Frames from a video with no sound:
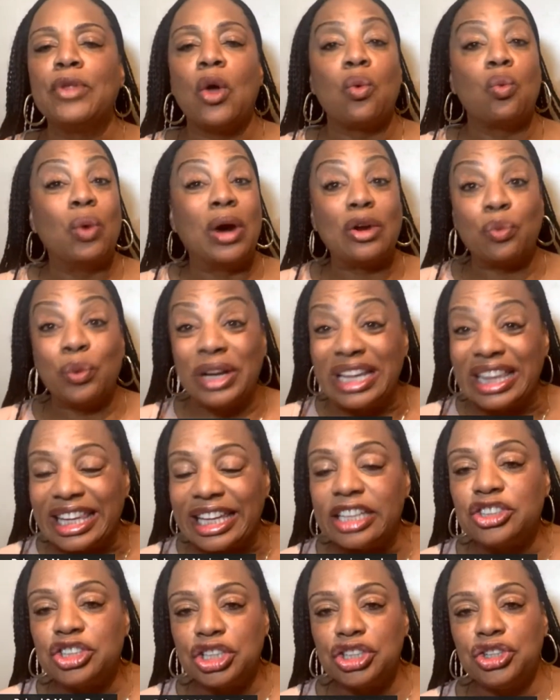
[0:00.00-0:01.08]
what
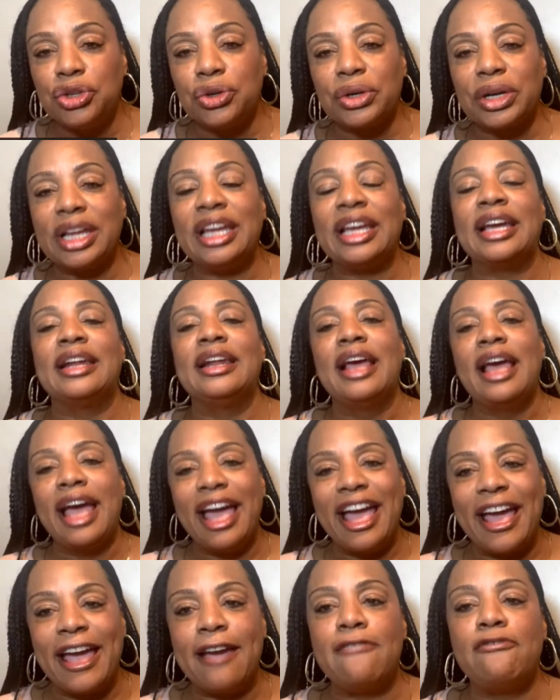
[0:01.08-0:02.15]
religion you're in.
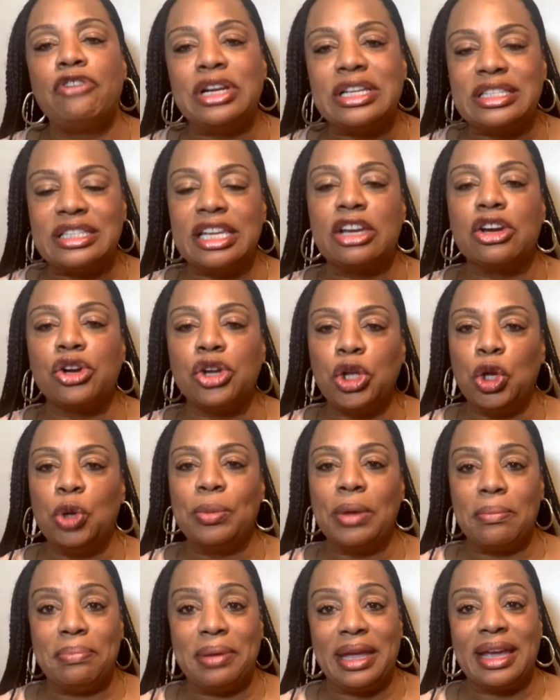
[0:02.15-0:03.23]
Every single
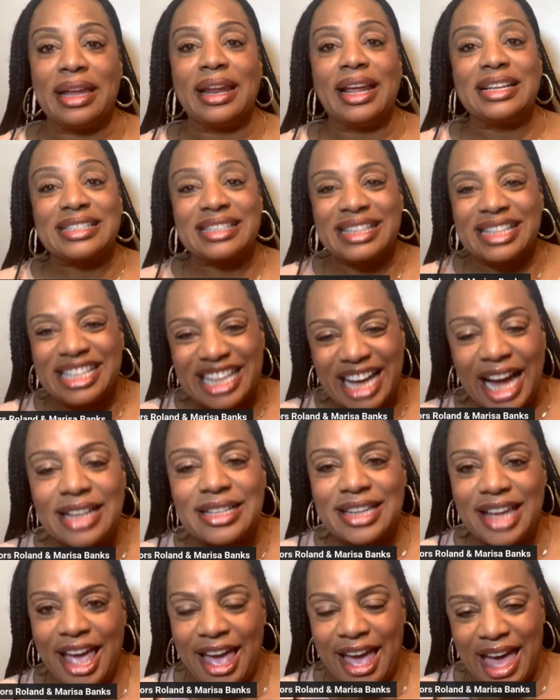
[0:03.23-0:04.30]
human being has got
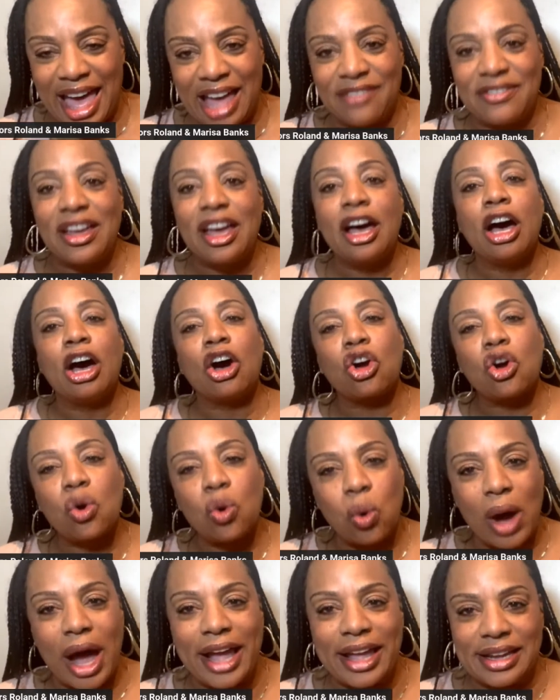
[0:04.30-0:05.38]
to have a
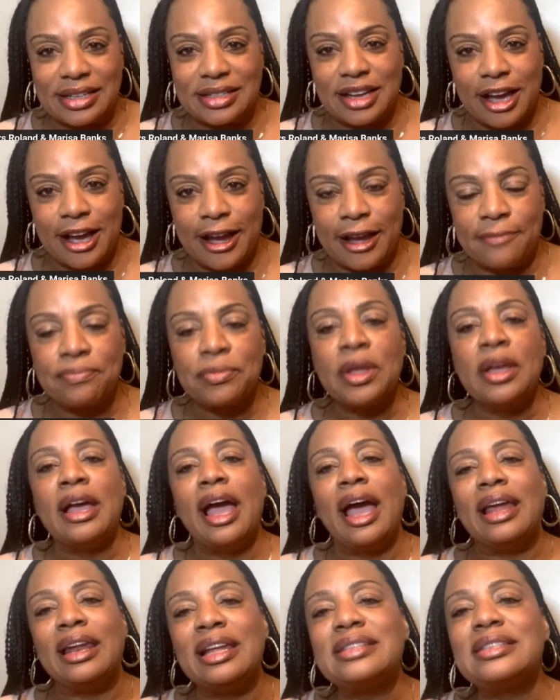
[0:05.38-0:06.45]
quiet time.
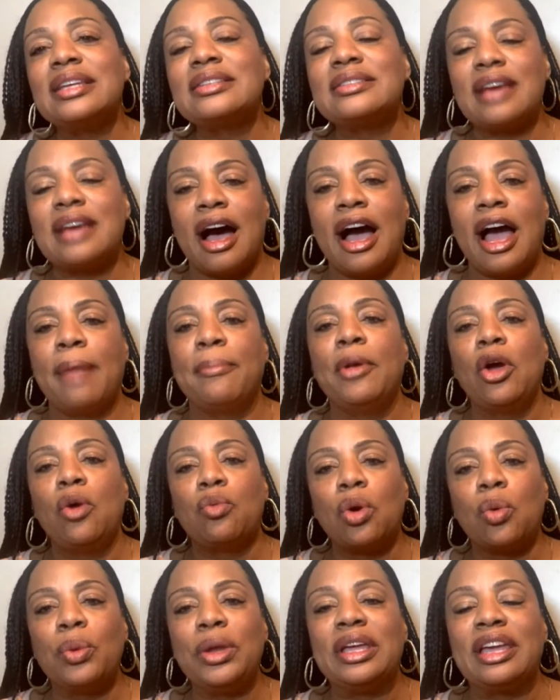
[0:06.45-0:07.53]
And it's a time
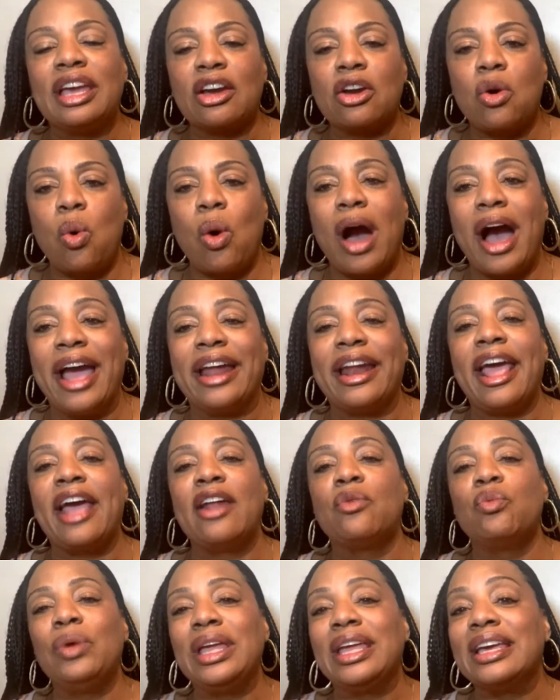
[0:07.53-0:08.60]
where we get quiet
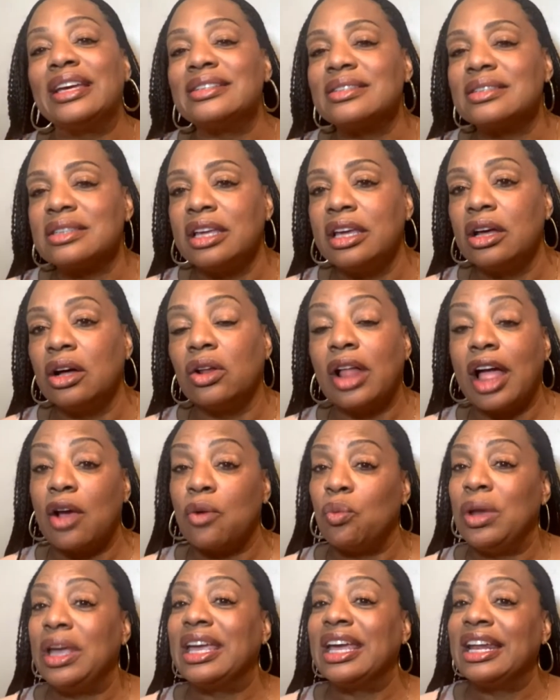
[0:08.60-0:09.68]
and we get still
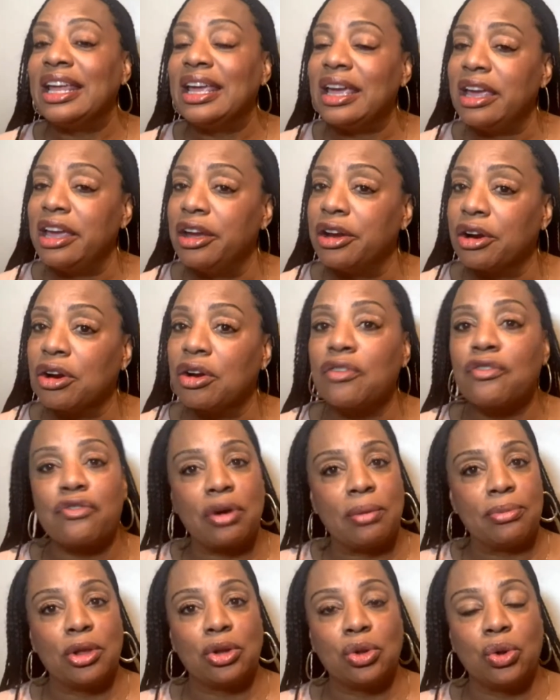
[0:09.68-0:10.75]
and we can hear
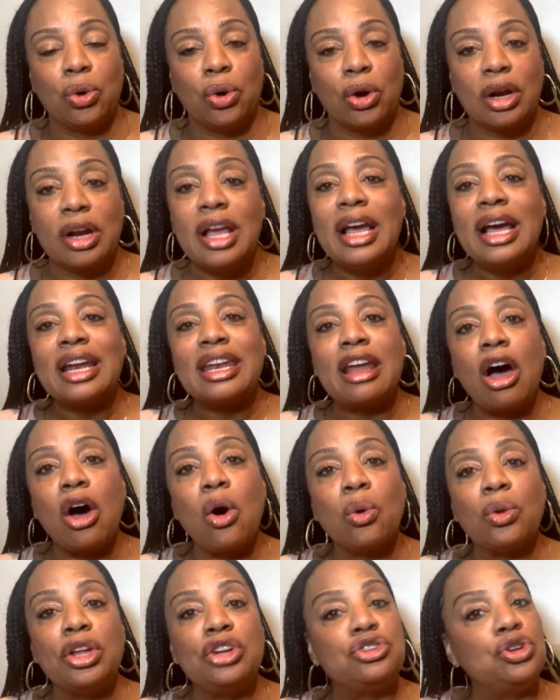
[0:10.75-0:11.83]
from the Lord. Not
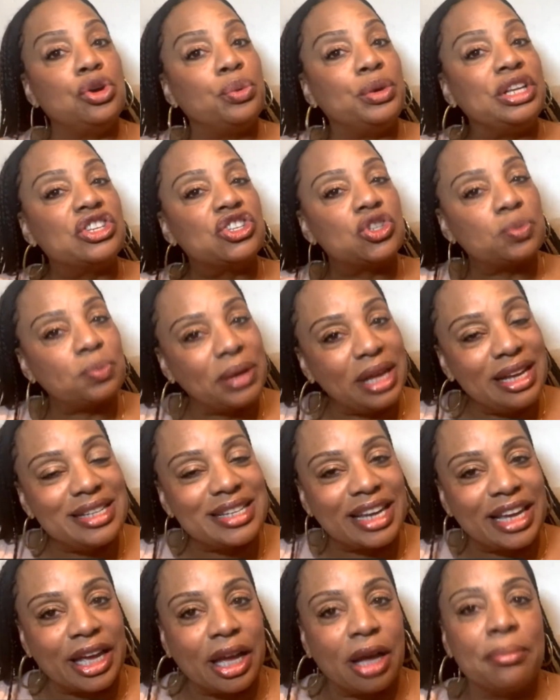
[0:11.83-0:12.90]
only do we speak
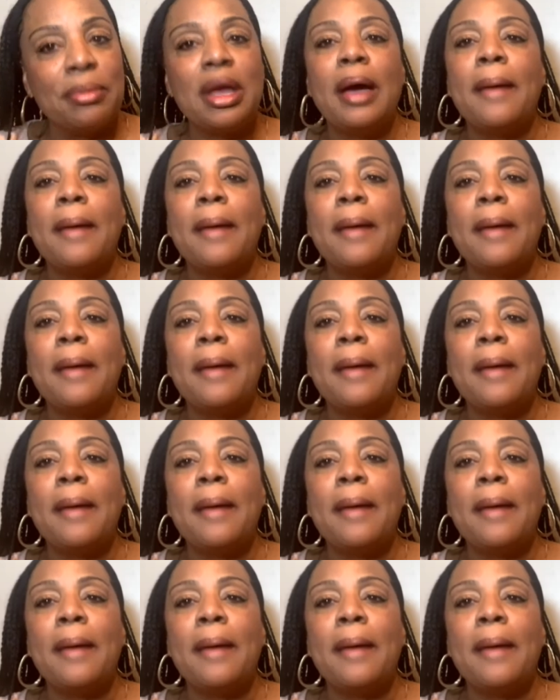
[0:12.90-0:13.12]
to him,